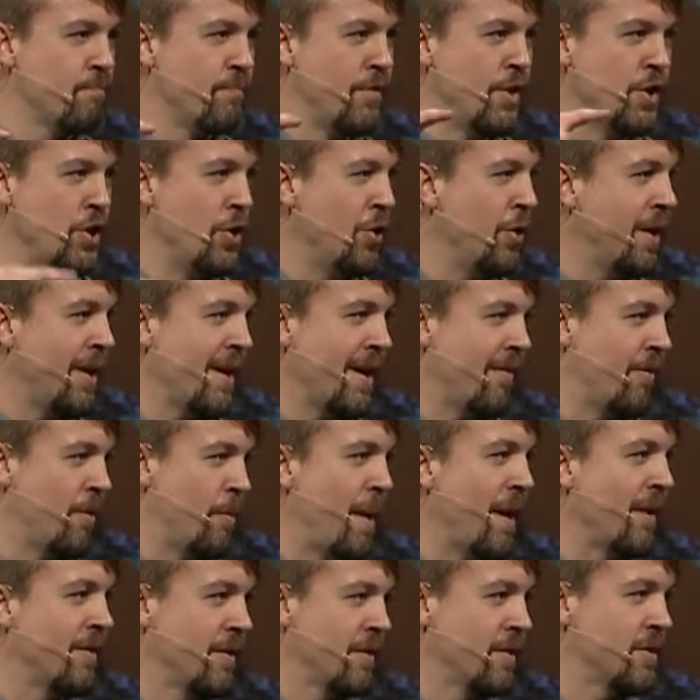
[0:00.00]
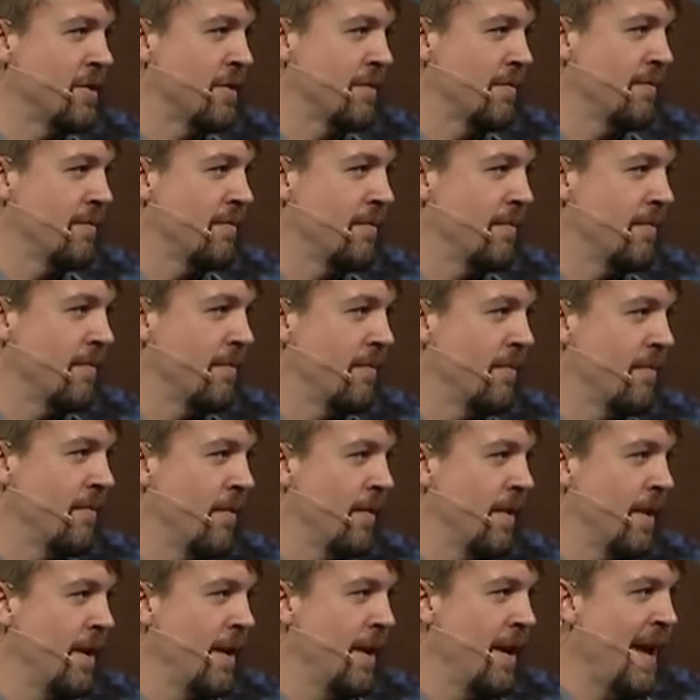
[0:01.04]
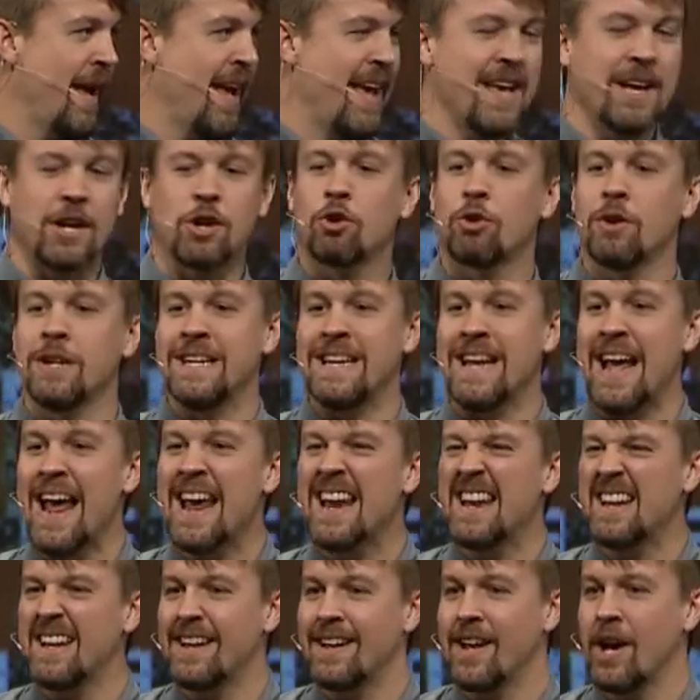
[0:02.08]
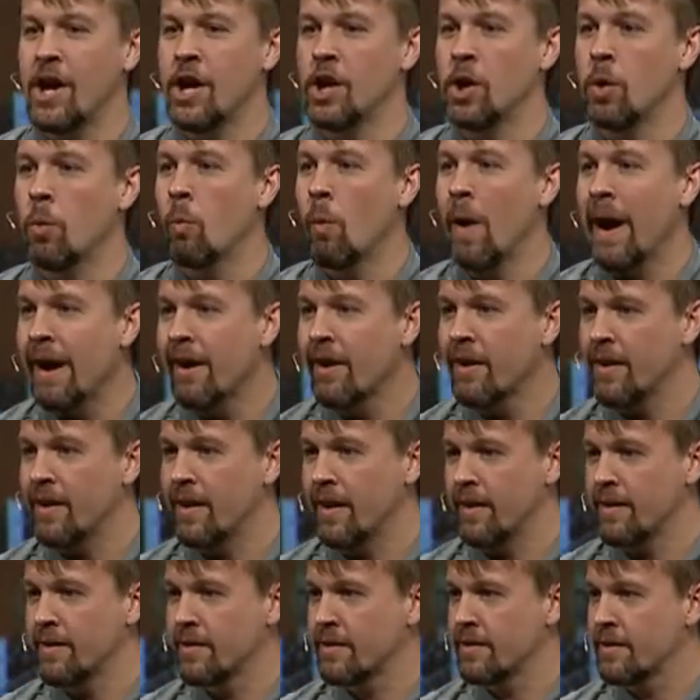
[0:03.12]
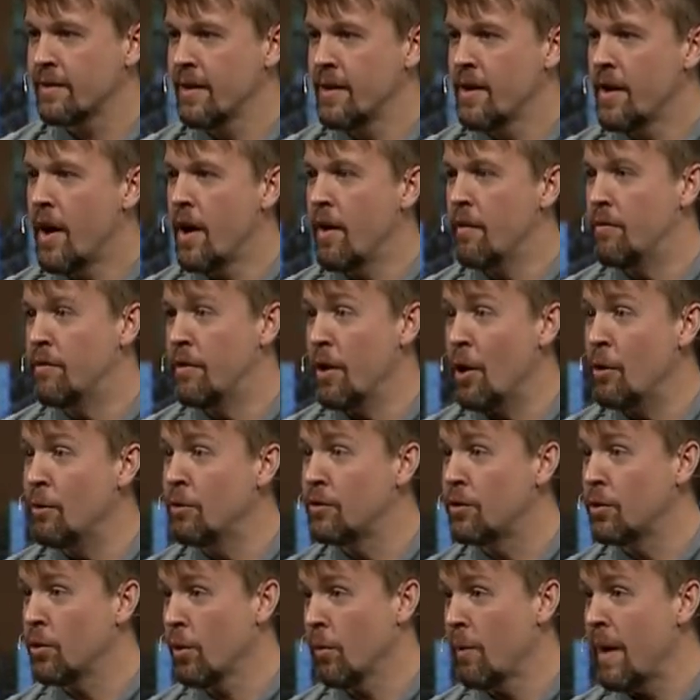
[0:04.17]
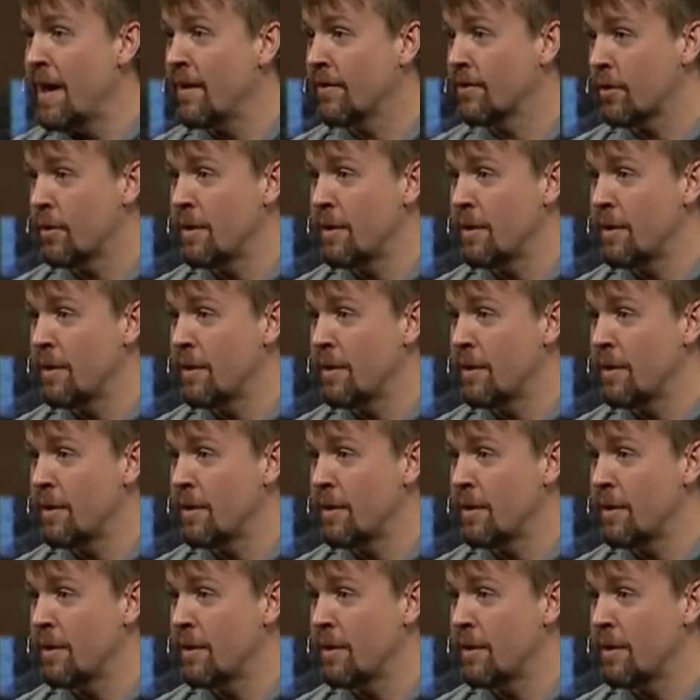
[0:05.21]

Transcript: The unity of the message it created an awareness of those who are around.